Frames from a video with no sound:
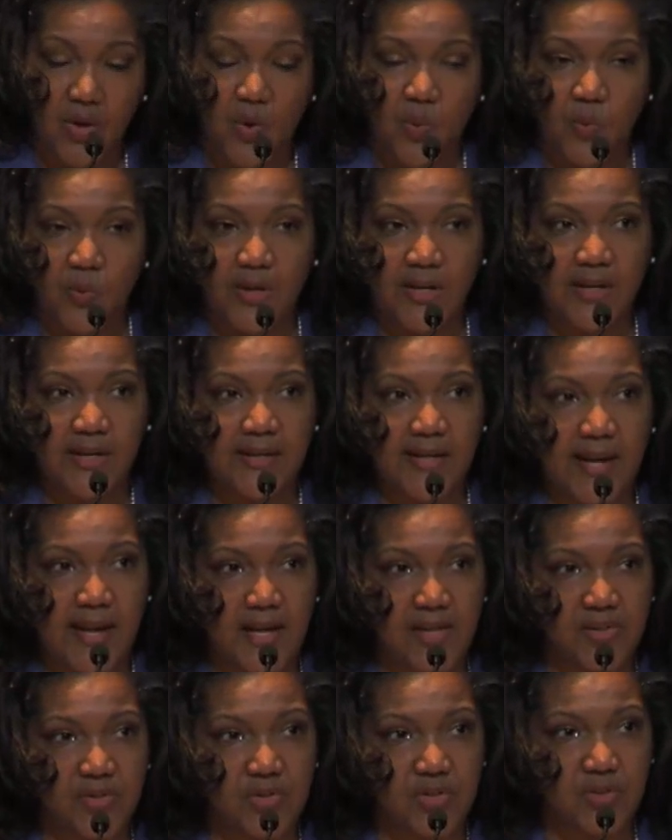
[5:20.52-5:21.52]
We need to
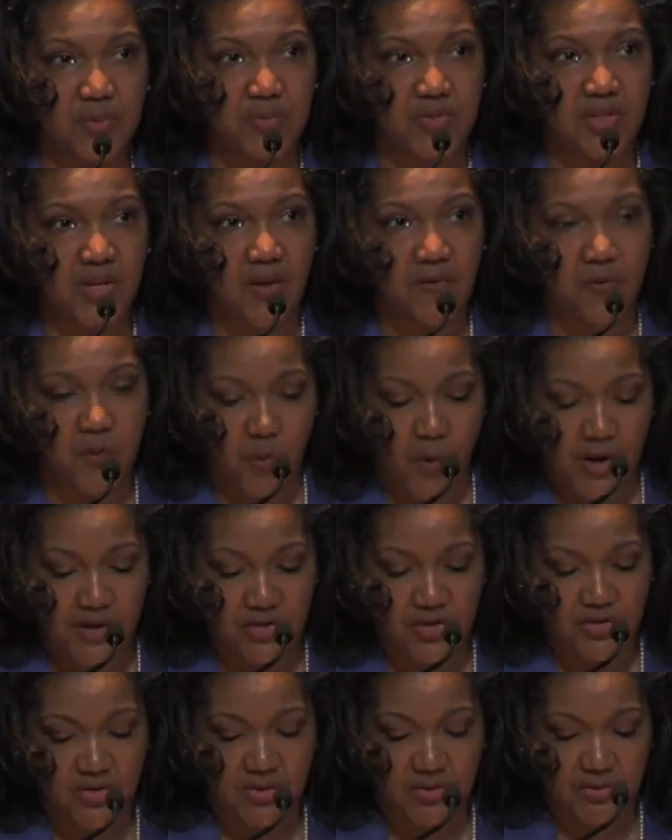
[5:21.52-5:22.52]
answer some tough
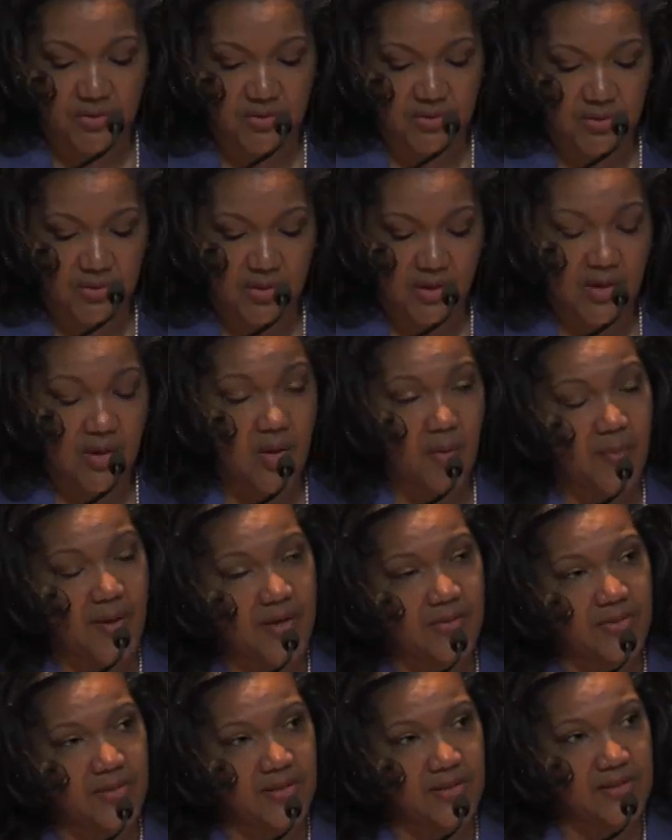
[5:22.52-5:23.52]
questions
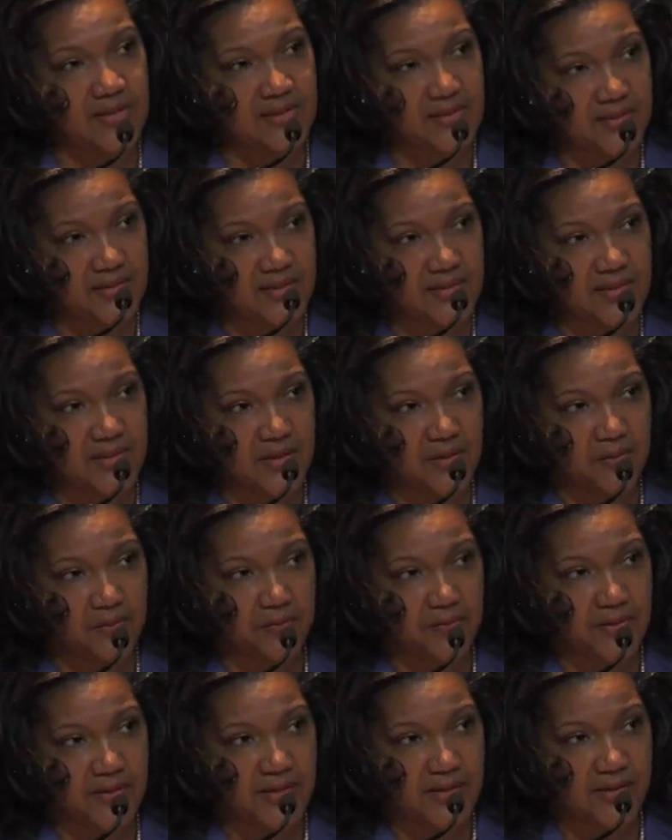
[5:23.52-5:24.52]
about the existing
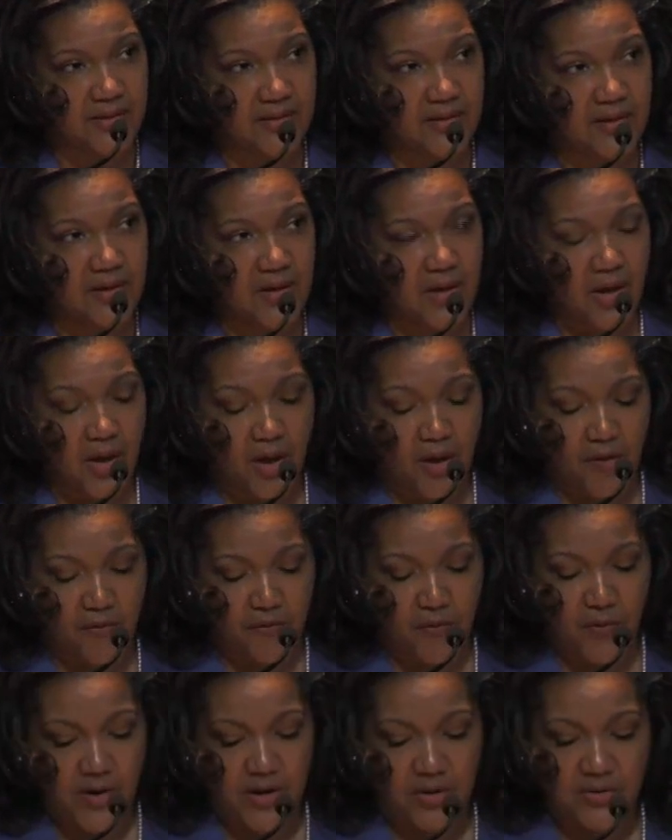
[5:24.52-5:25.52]
fleet
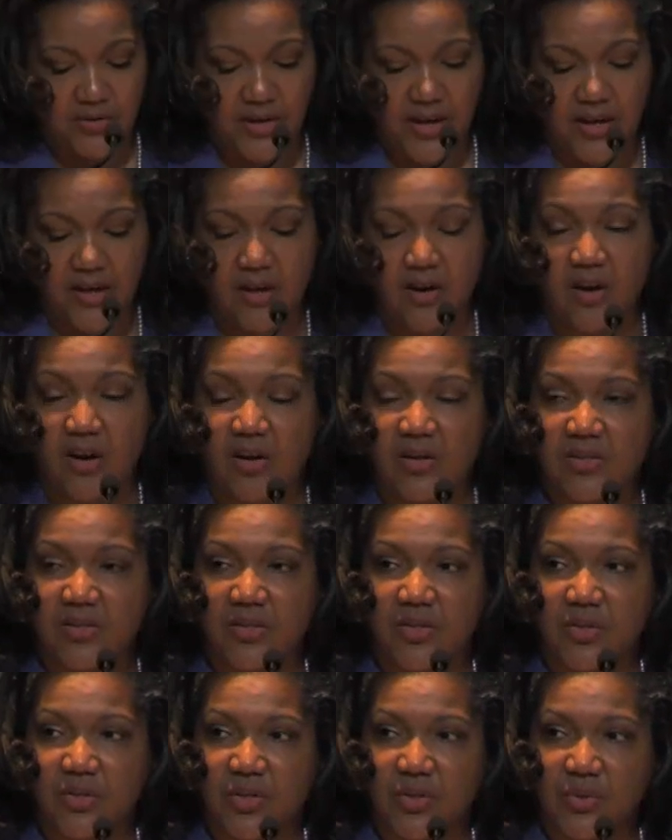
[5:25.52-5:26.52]
of rail tank cars
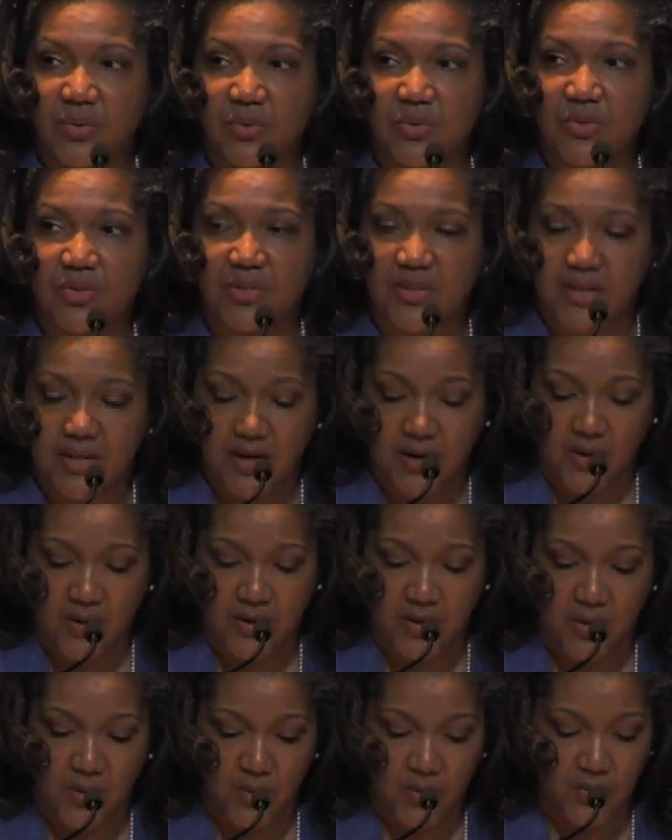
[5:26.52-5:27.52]
that are used to
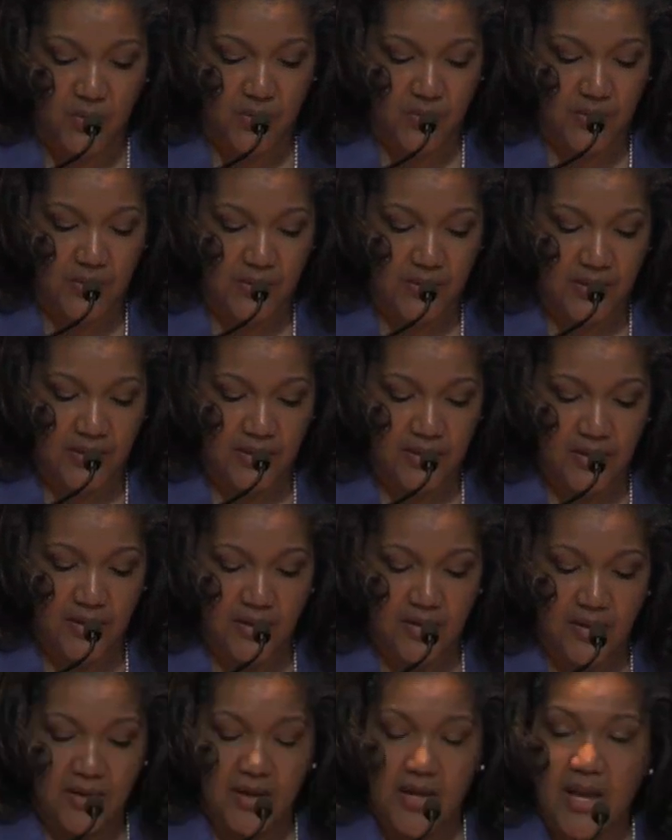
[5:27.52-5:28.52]
carry crude,
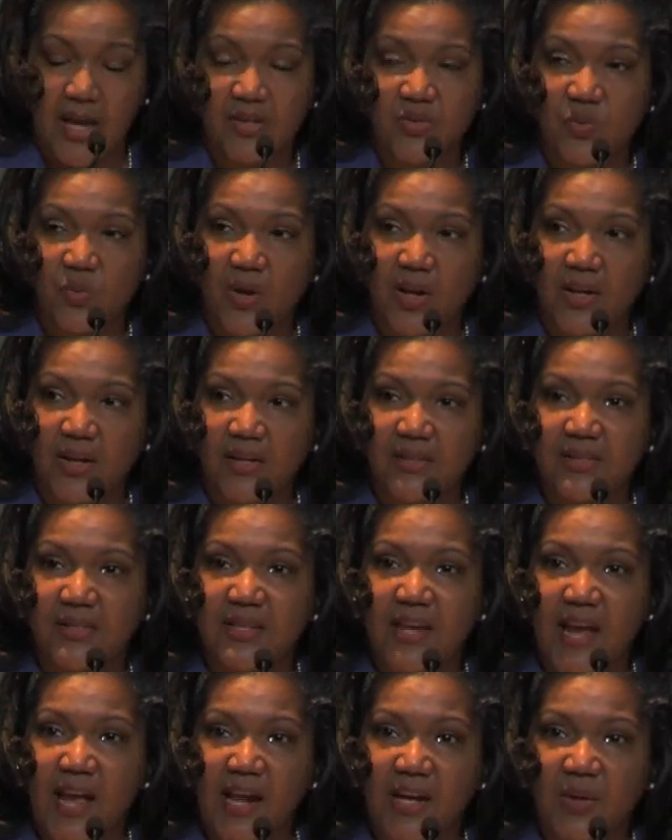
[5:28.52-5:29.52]
as well as
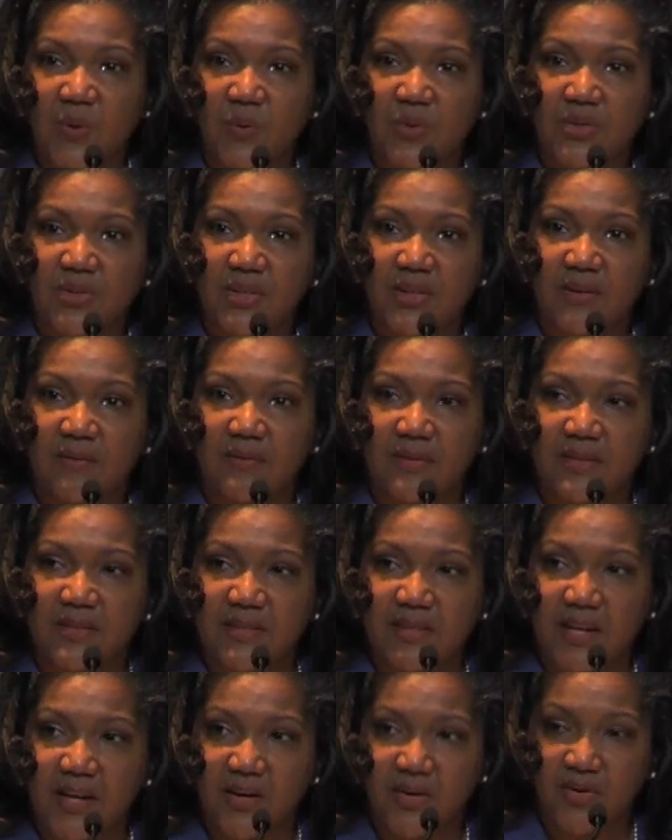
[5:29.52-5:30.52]
the adequacy of the
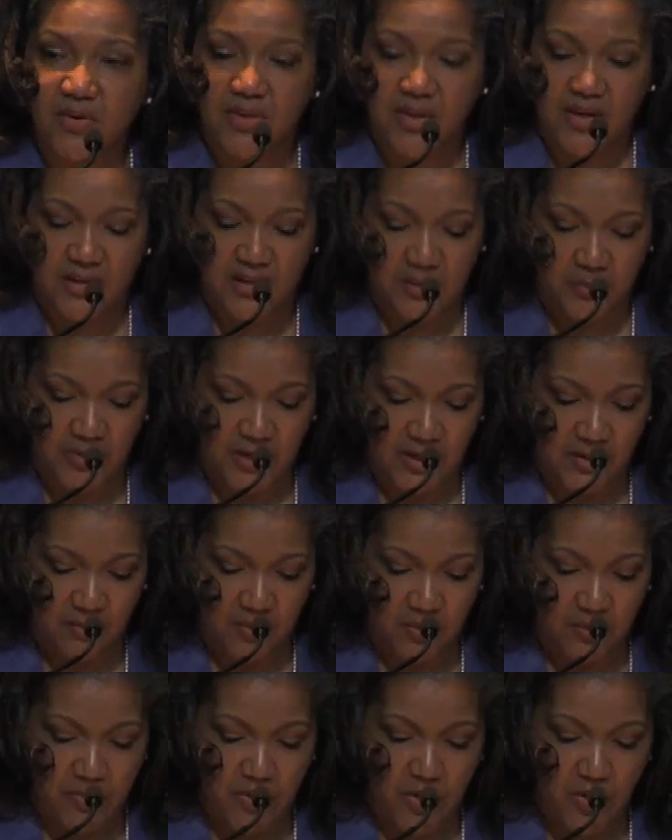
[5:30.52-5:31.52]
standard that is being
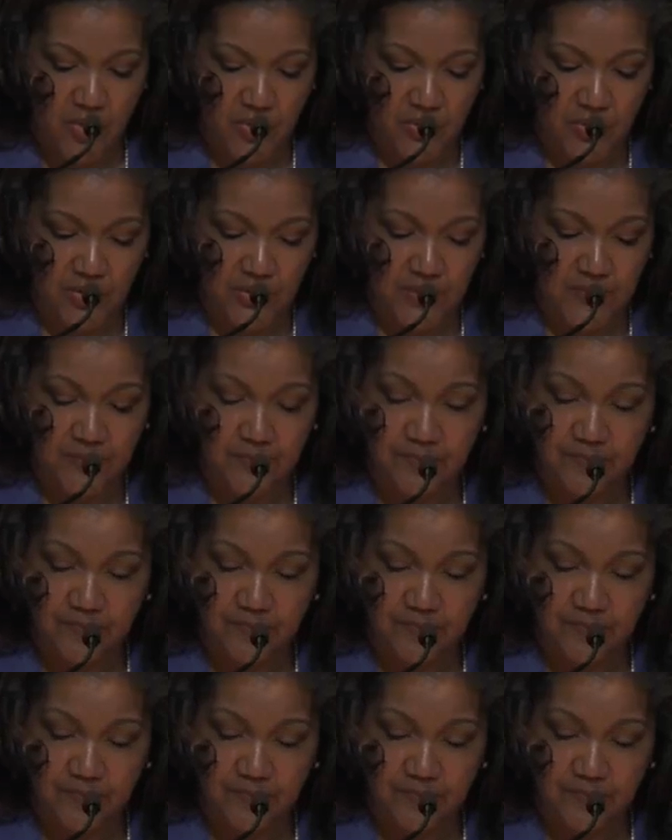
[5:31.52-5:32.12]
proposed.